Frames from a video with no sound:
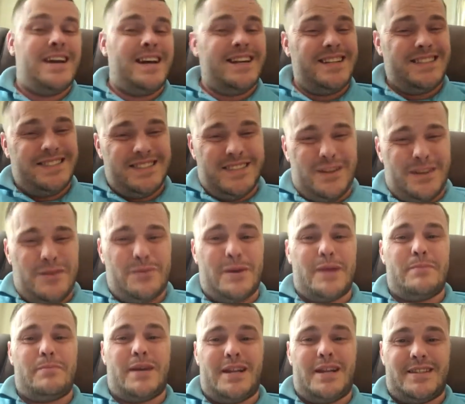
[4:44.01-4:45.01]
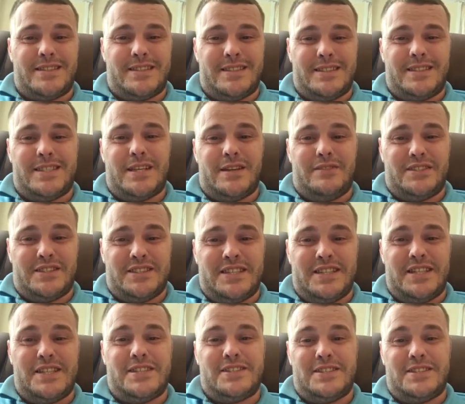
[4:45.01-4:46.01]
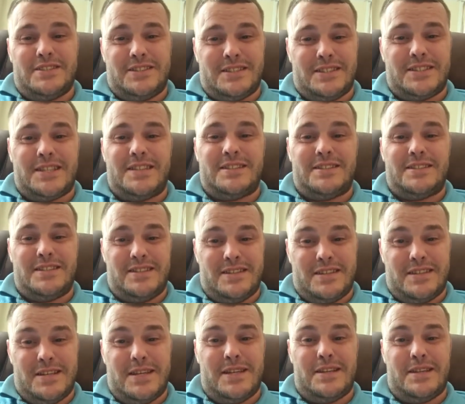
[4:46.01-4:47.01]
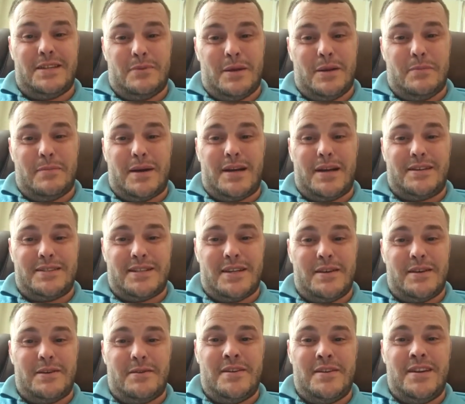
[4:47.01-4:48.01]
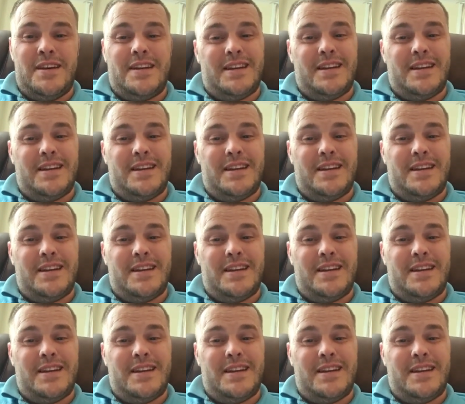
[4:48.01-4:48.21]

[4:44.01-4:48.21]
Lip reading: And I still went back to the service stations today on the way back down